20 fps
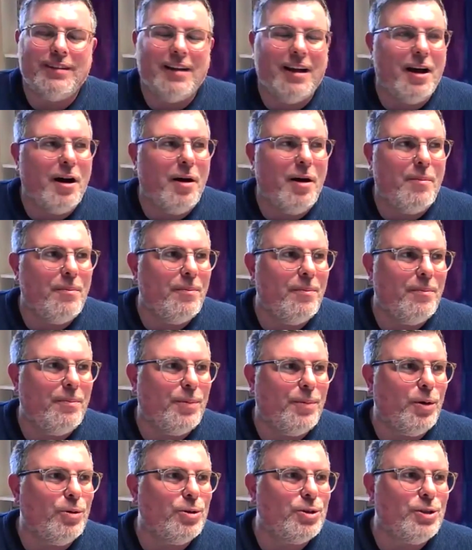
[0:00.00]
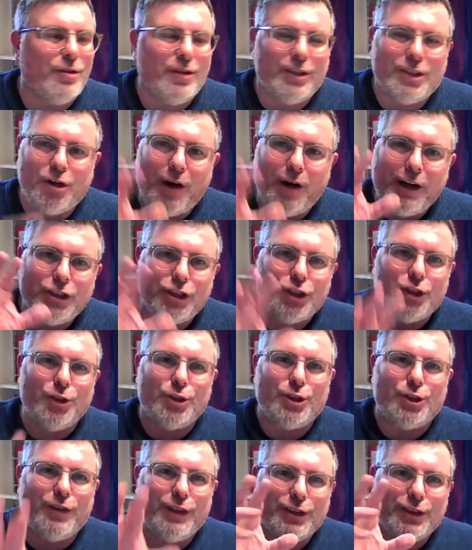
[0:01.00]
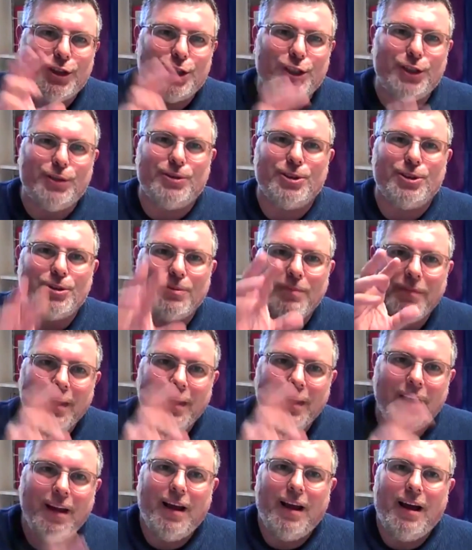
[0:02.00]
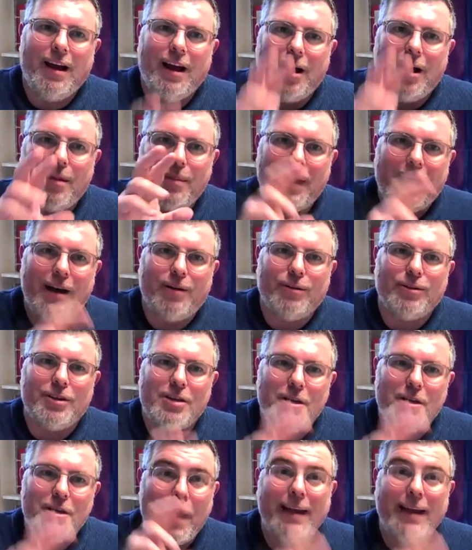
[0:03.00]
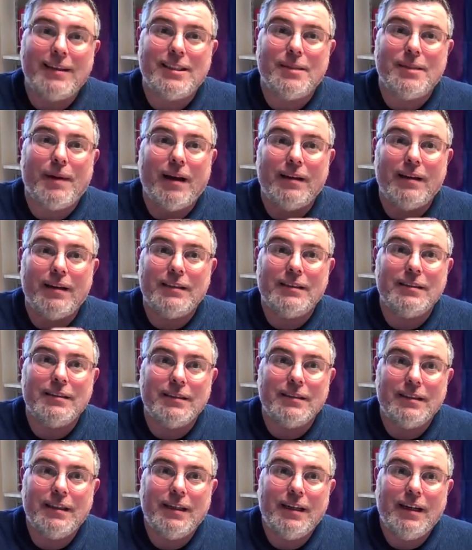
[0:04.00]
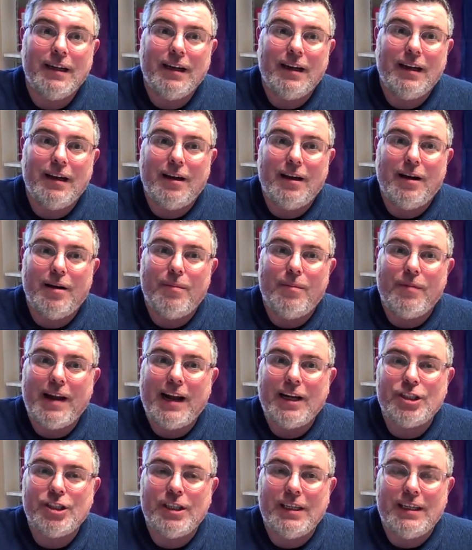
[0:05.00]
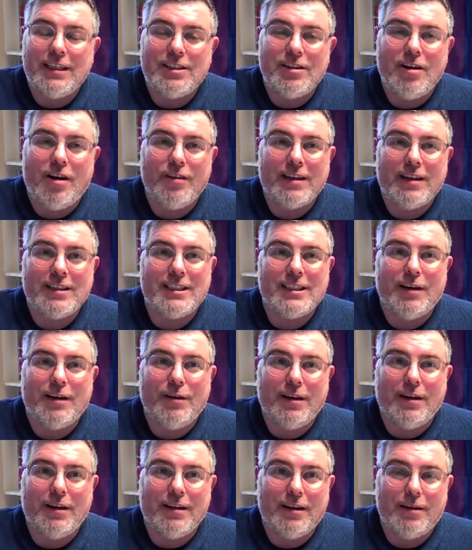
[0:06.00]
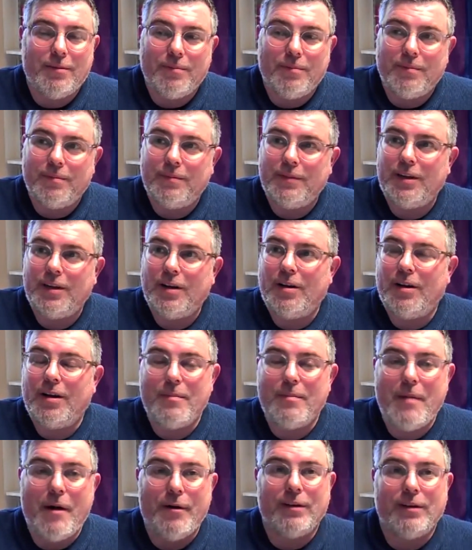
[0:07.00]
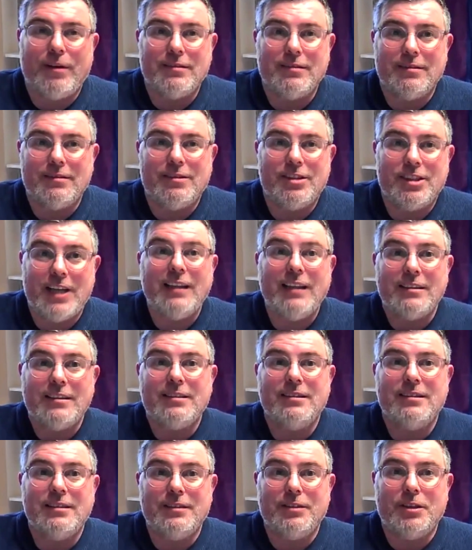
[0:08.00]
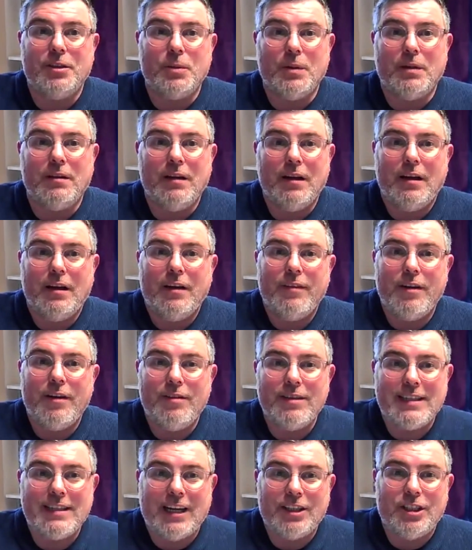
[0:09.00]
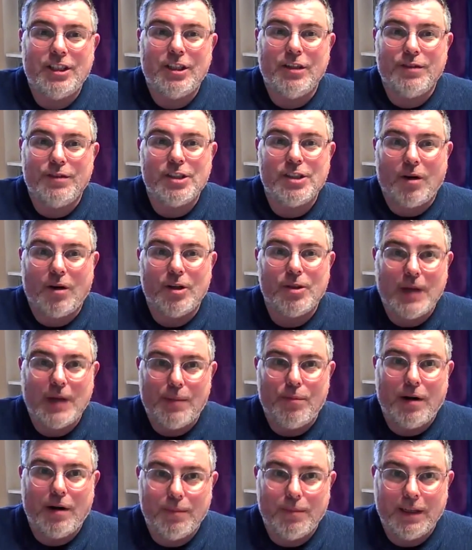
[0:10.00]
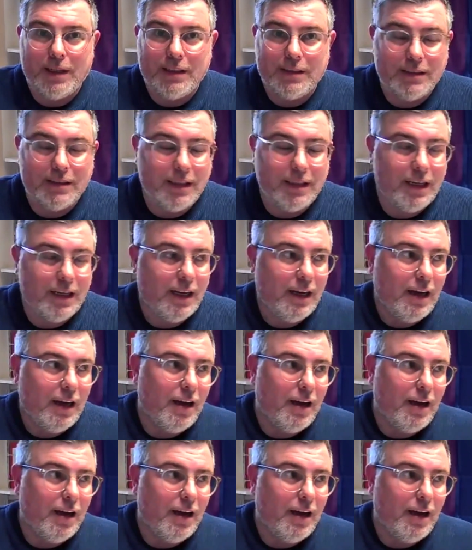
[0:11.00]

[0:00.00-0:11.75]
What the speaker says: but also it's a great introduction, I think, to students about the debate about Lincoln. That actually is not necessarily an American saint, if you will. There is actually another side to Abraham Lincoln